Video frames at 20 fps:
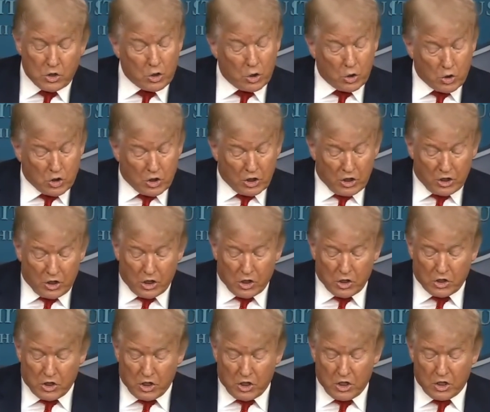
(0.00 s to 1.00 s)
socially
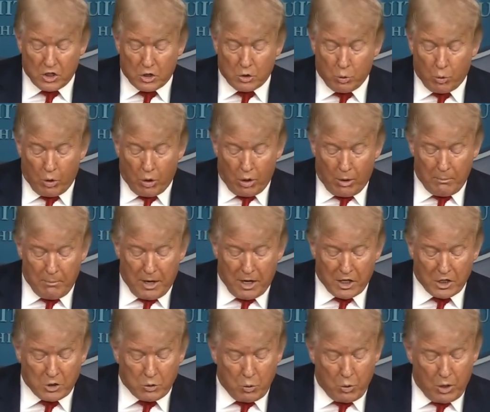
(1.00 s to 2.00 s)
distance, wear a
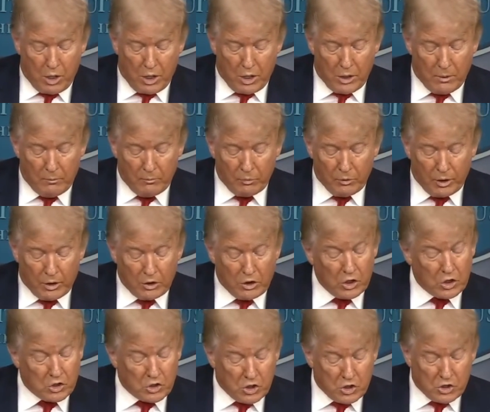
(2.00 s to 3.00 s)
mask when
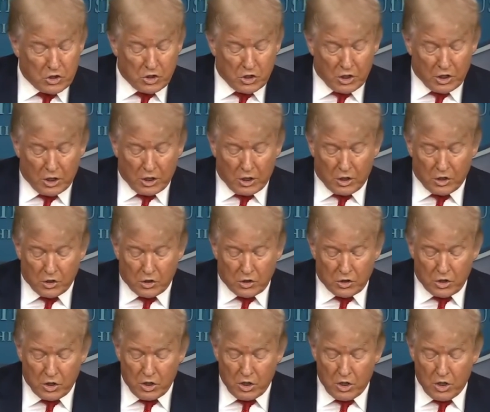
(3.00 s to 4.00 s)
distancing
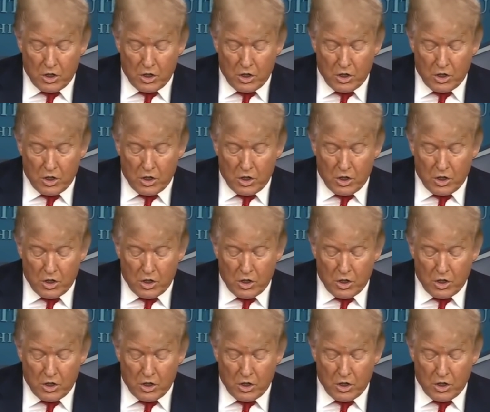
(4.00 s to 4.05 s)
is